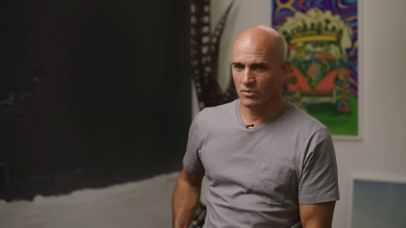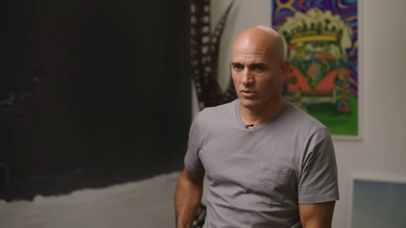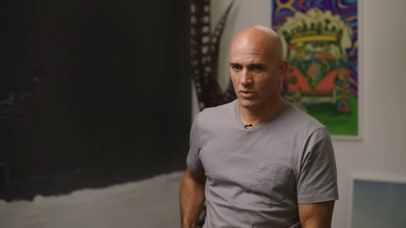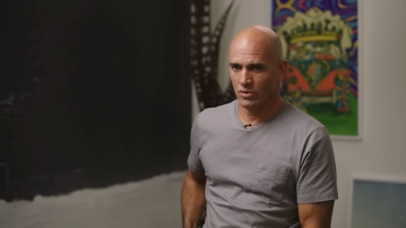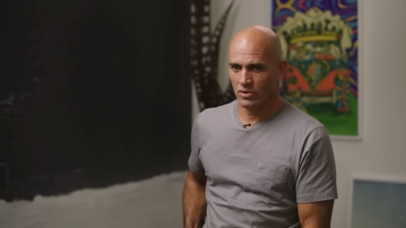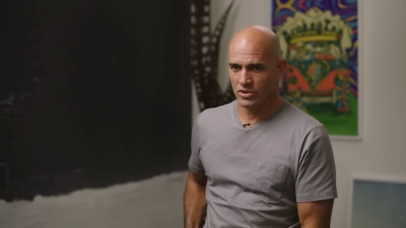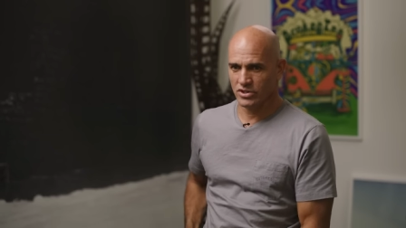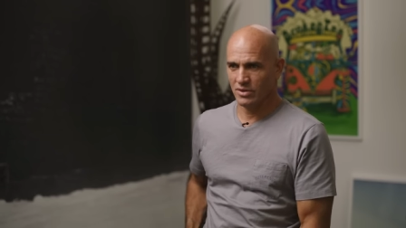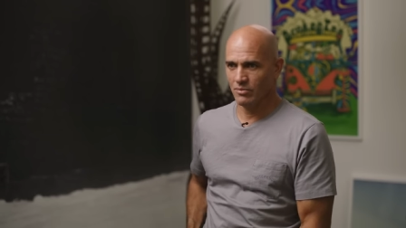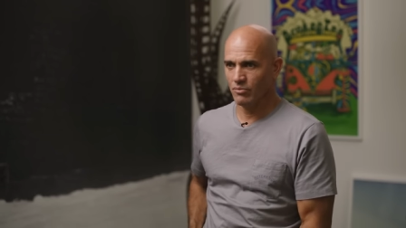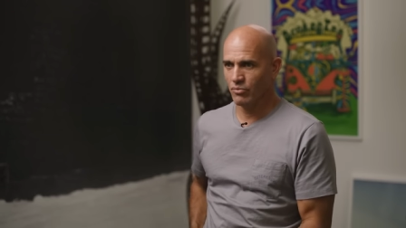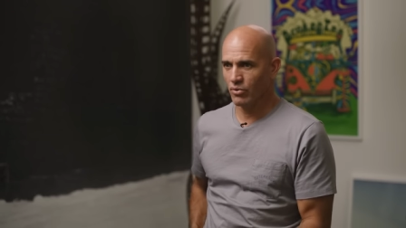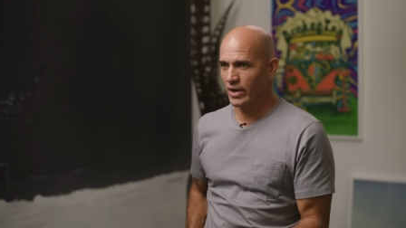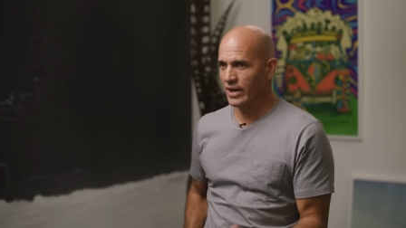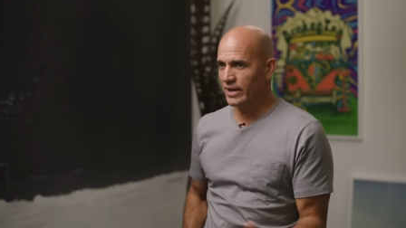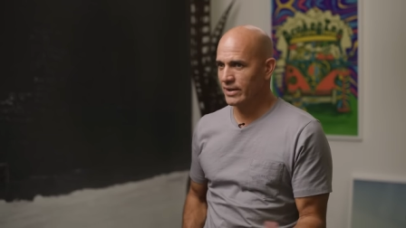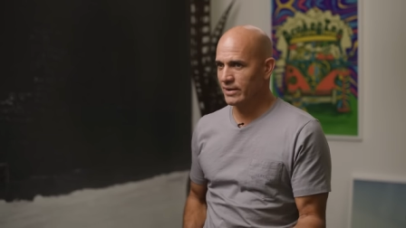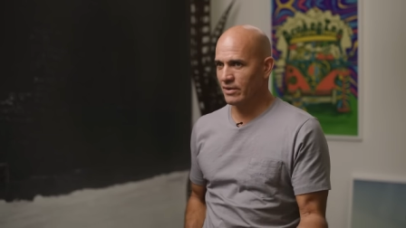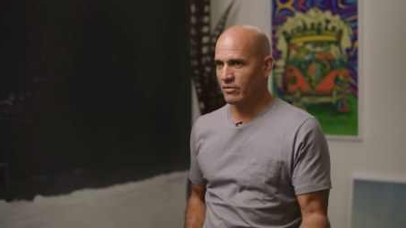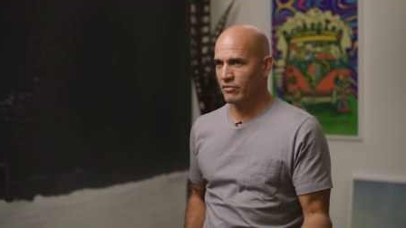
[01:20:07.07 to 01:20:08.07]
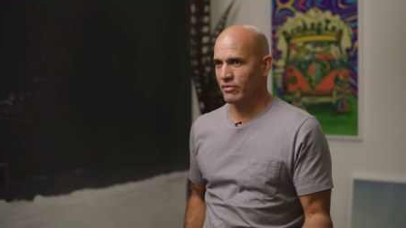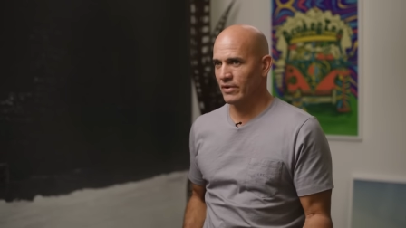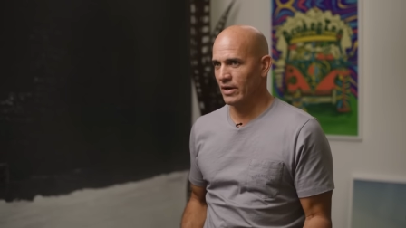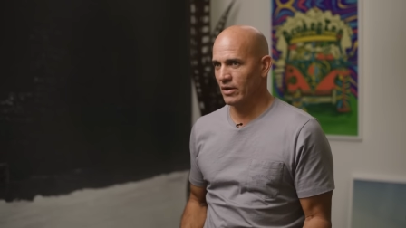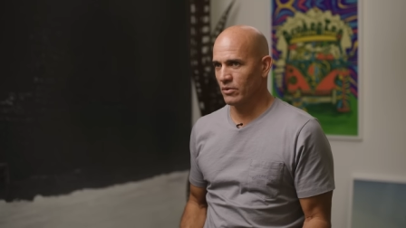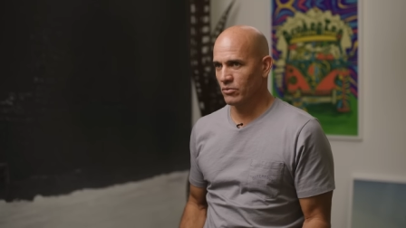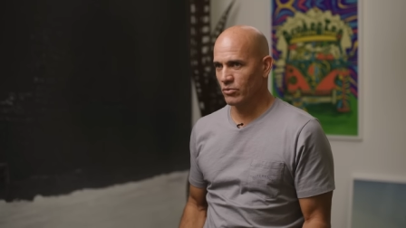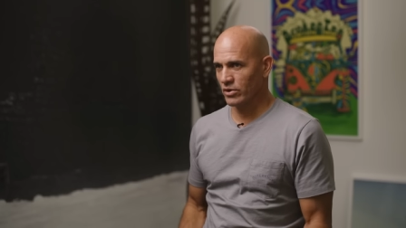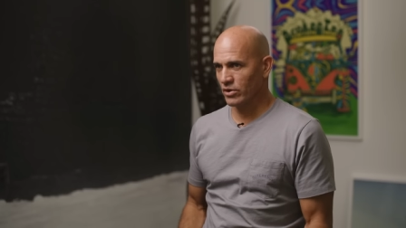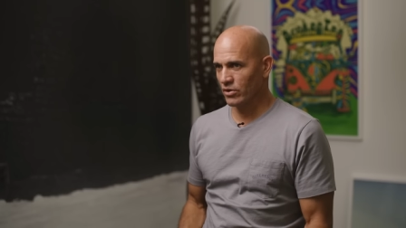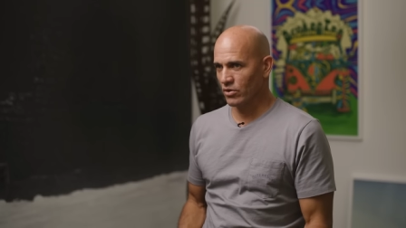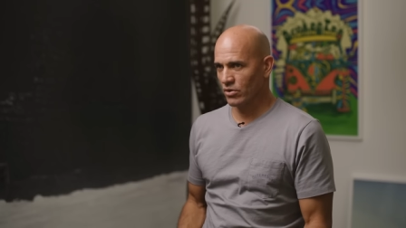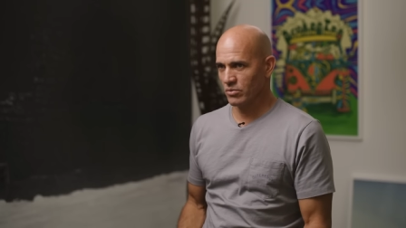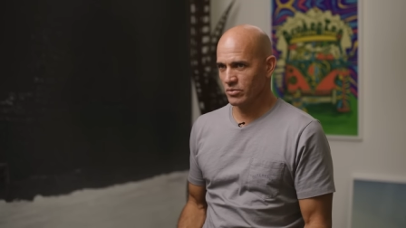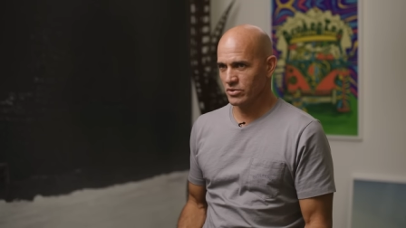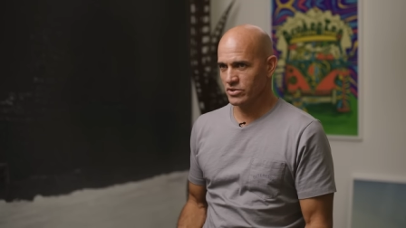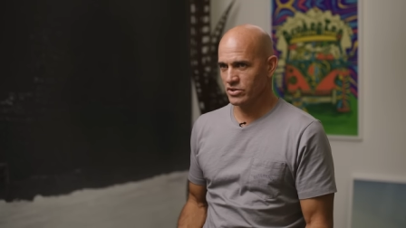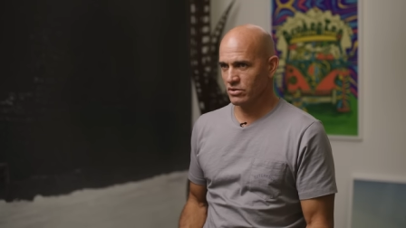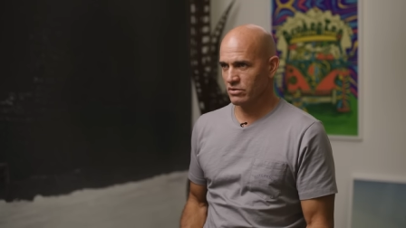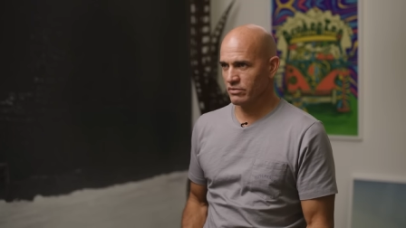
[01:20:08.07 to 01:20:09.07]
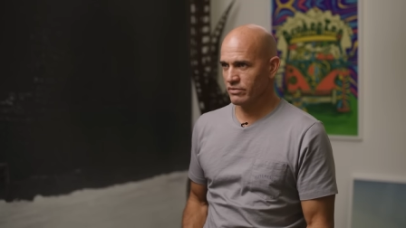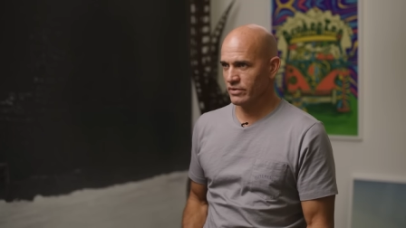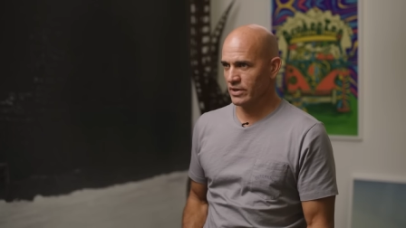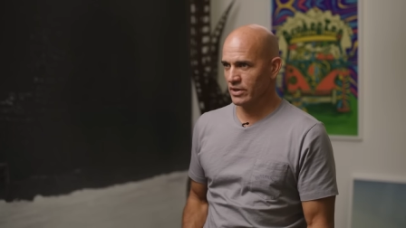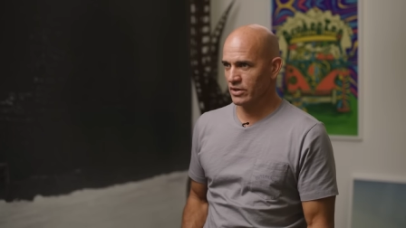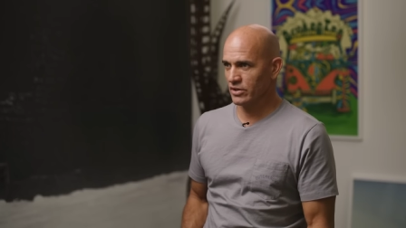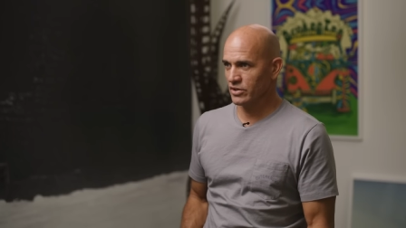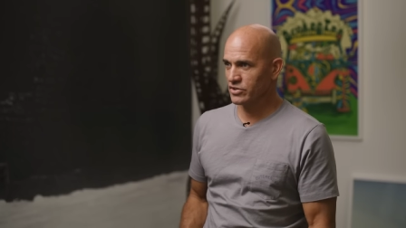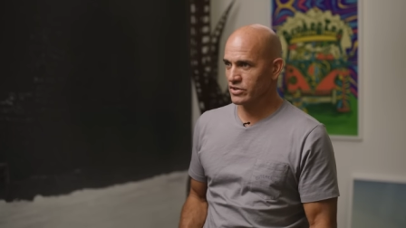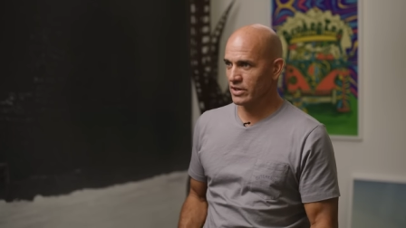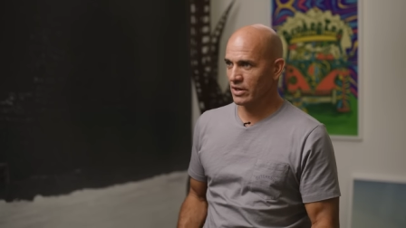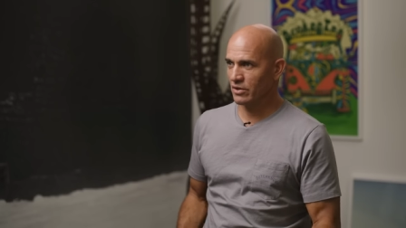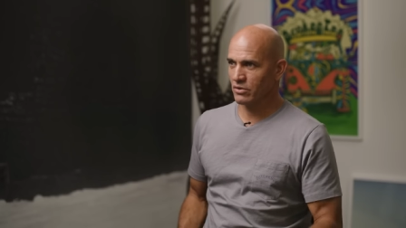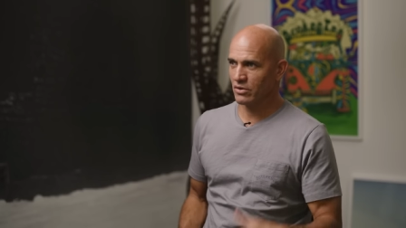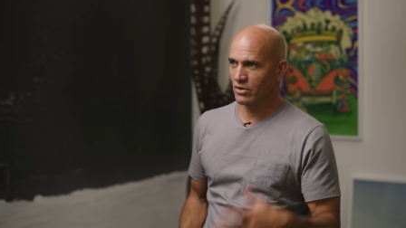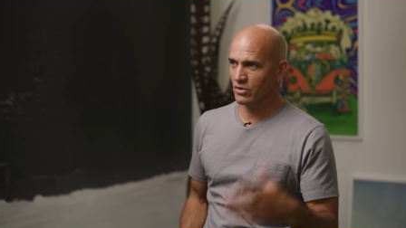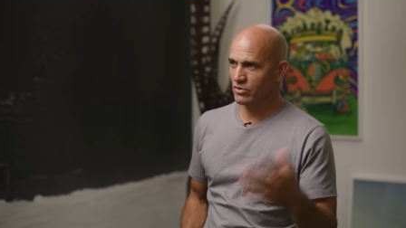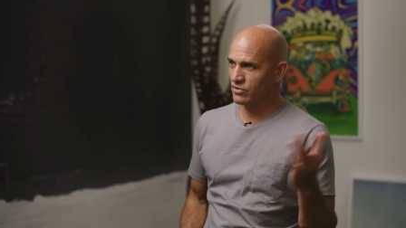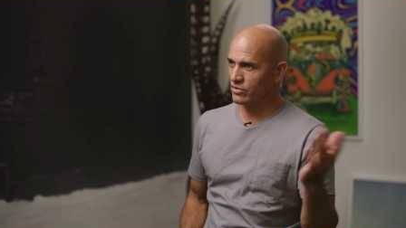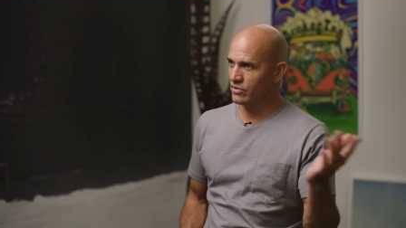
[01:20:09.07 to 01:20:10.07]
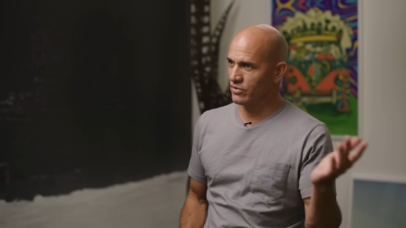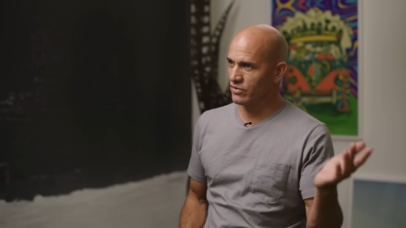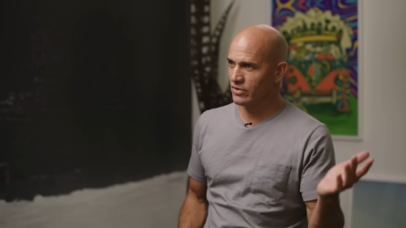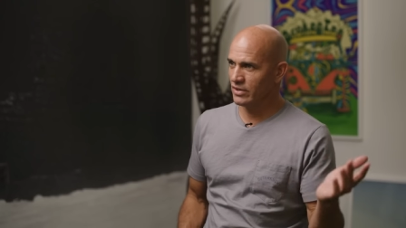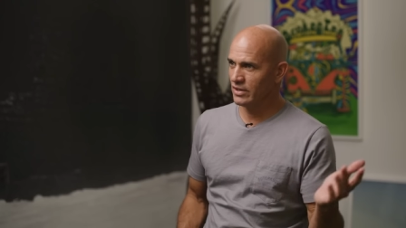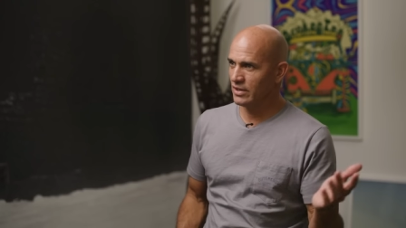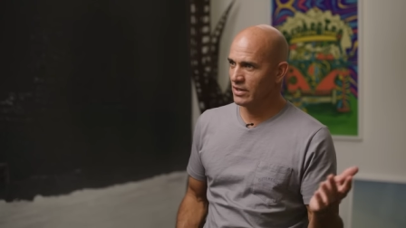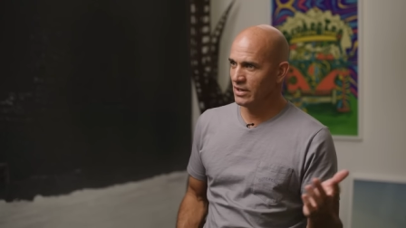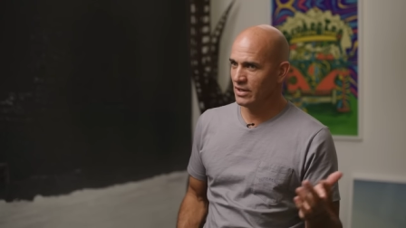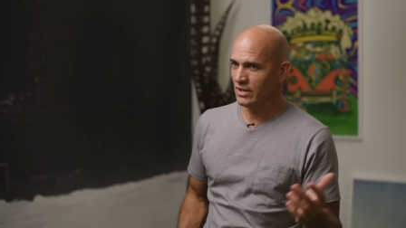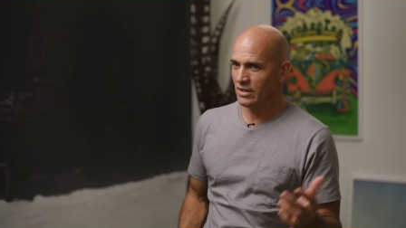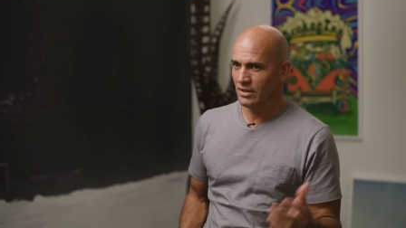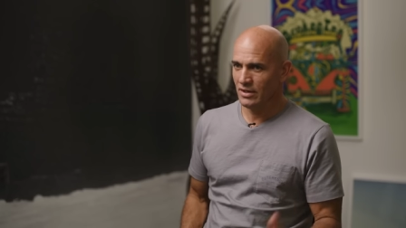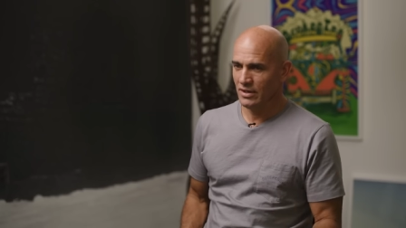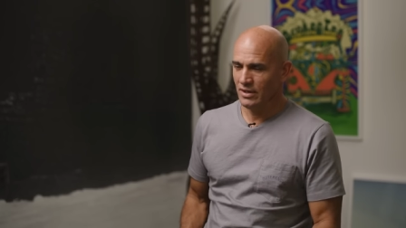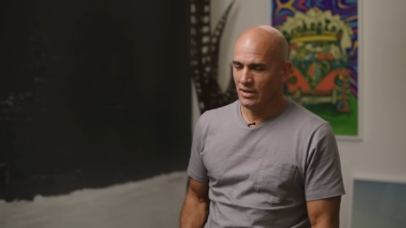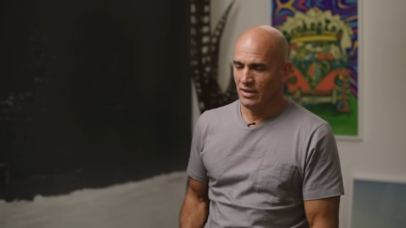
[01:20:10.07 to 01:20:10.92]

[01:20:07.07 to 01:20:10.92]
or some break they found where no one was surfing on the south coast of Sydney.